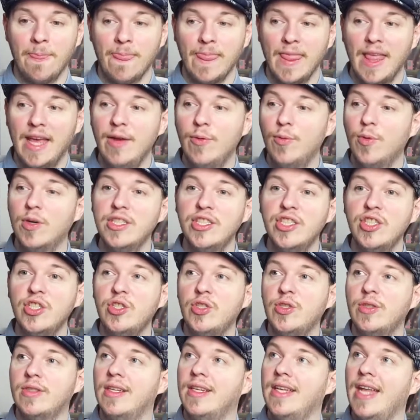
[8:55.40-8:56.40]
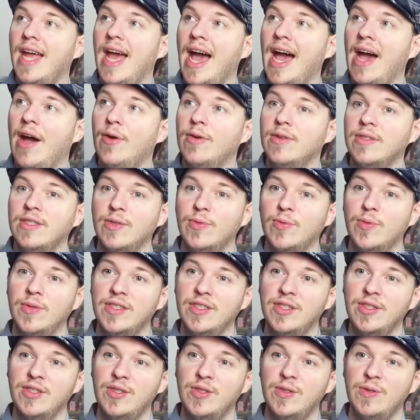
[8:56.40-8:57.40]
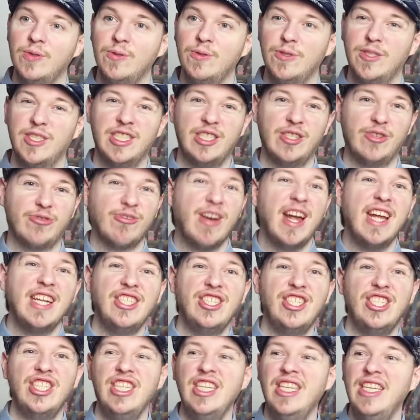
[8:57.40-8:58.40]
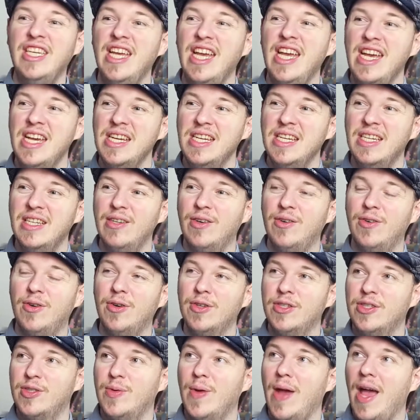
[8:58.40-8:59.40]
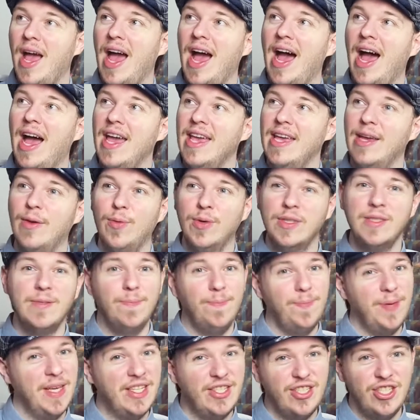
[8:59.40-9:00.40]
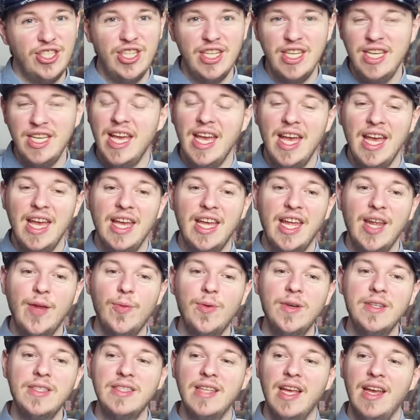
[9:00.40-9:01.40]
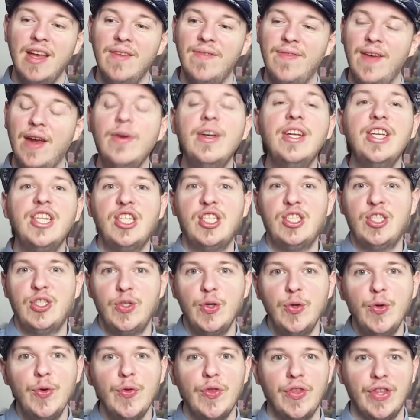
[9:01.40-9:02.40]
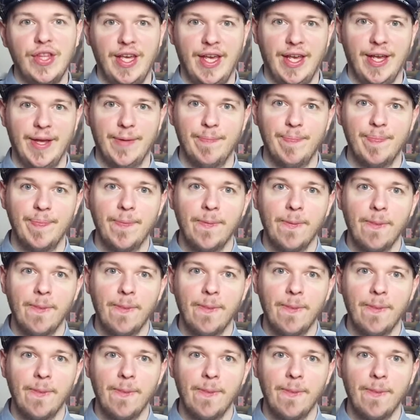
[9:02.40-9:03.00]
It wasn't too loud, it wasn't too scratchy or too high, it wasn't pitchy, it was very soothing.